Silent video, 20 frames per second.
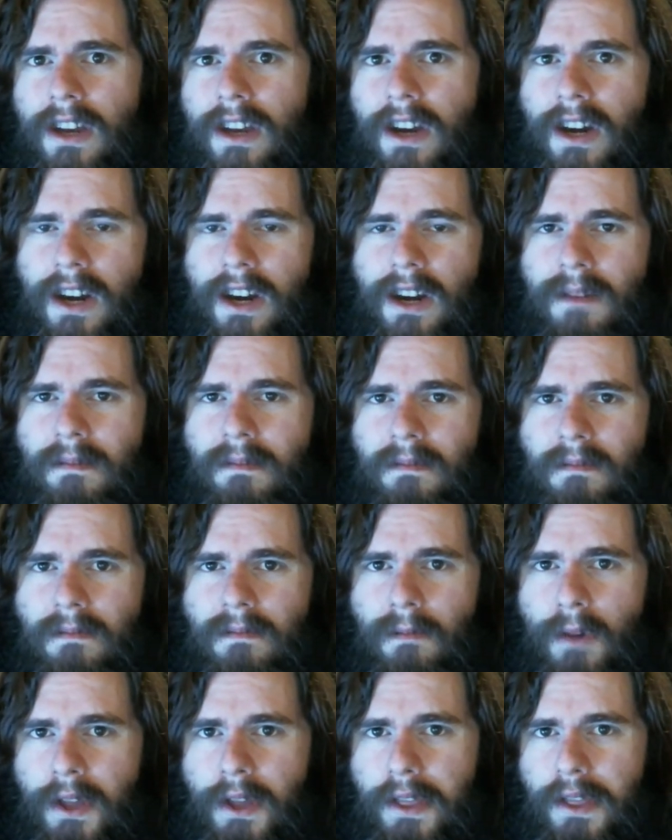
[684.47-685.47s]
um,
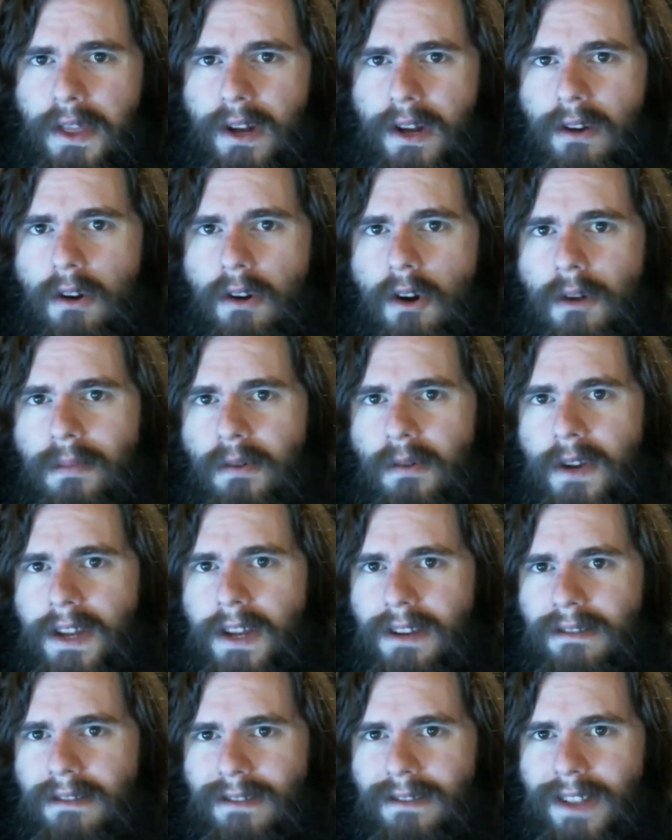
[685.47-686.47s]
with their corporate